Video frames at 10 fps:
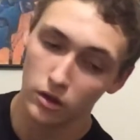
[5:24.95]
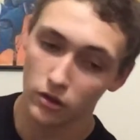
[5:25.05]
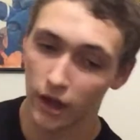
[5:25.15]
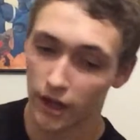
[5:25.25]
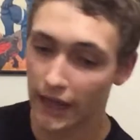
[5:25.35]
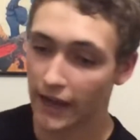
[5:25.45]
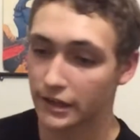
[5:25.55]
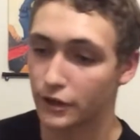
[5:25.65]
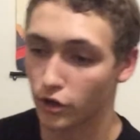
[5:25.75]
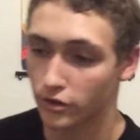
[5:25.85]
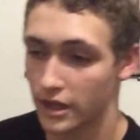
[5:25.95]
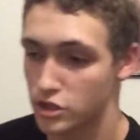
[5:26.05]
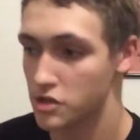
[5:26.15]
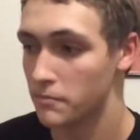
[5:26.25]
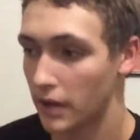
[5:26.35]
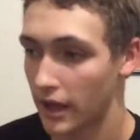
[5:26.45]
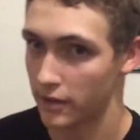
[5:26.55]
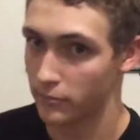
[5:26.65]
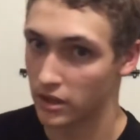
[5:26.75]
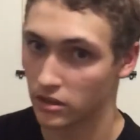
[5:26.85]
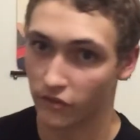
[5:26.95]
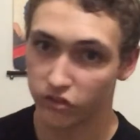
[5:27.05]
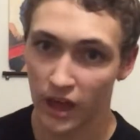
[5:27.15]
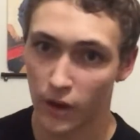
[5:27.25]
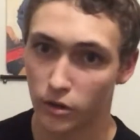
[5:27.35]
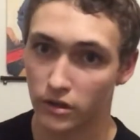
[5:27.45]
you got Cat Incarnation by being the flower,